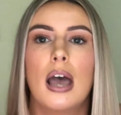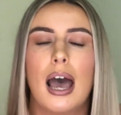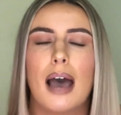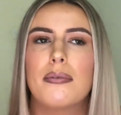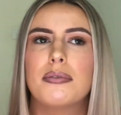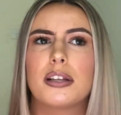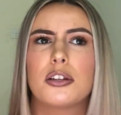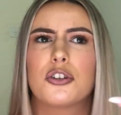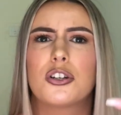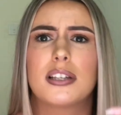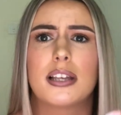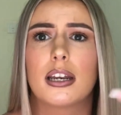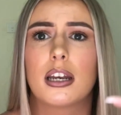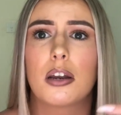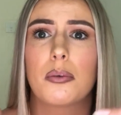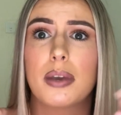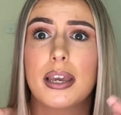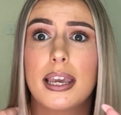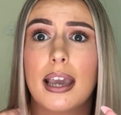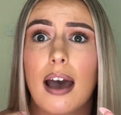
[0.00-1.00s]
I was literally sitting
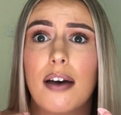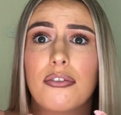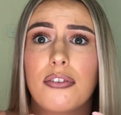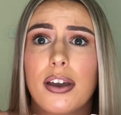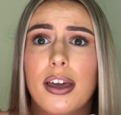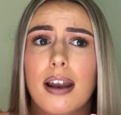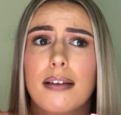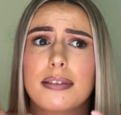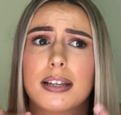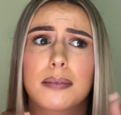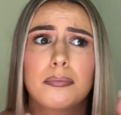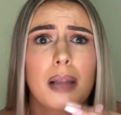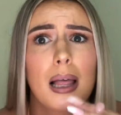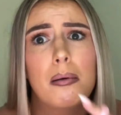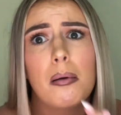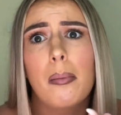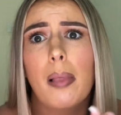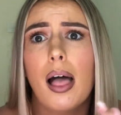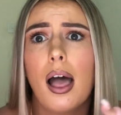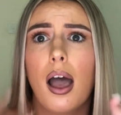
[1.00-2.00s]
in a wee cafe and I was like,
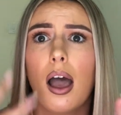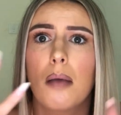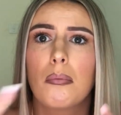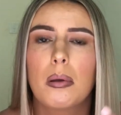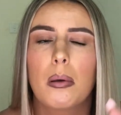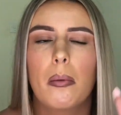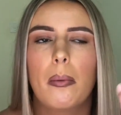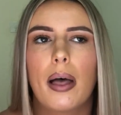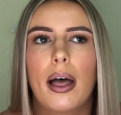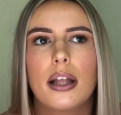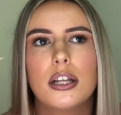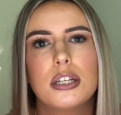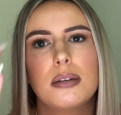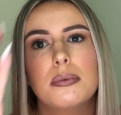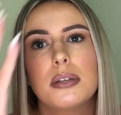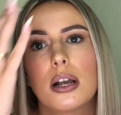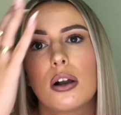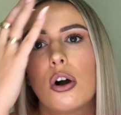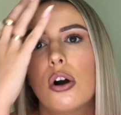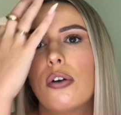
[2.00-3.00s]
blah, blah, blah, blah, blah. And she
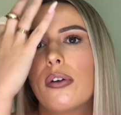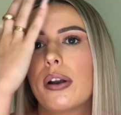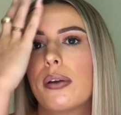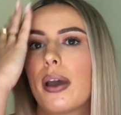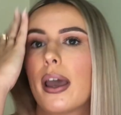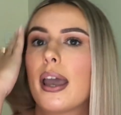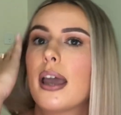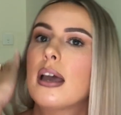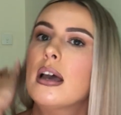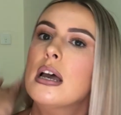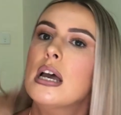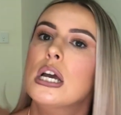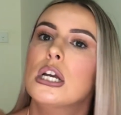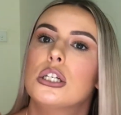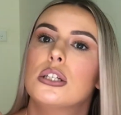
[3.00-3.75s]
was like, all right, okay.